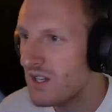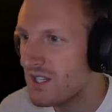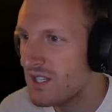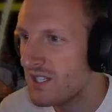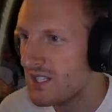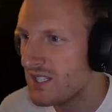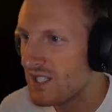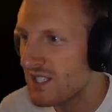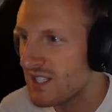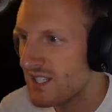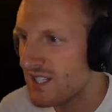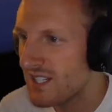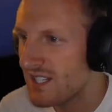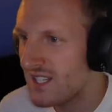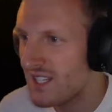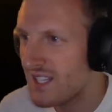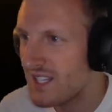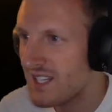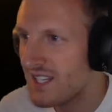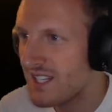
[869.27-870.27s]

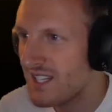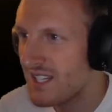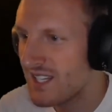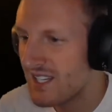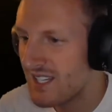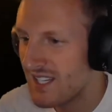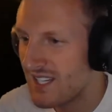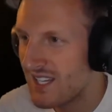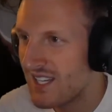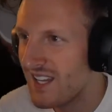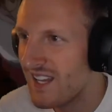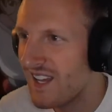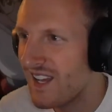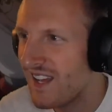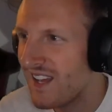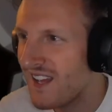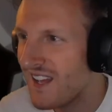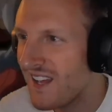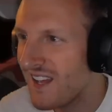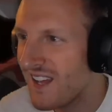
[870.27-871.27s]

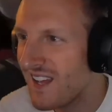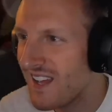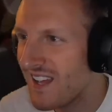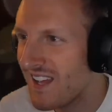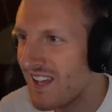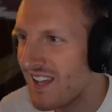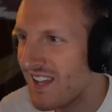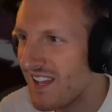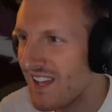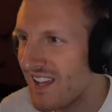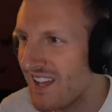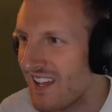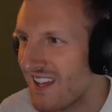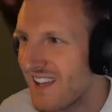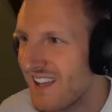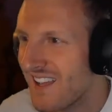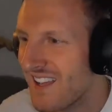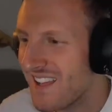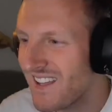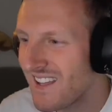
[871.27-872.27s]

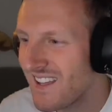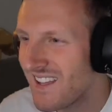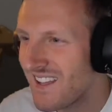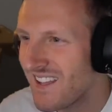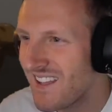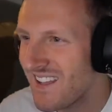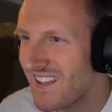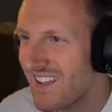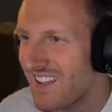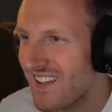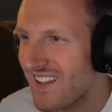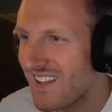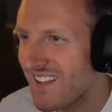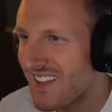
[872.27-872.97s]
(no one is talking)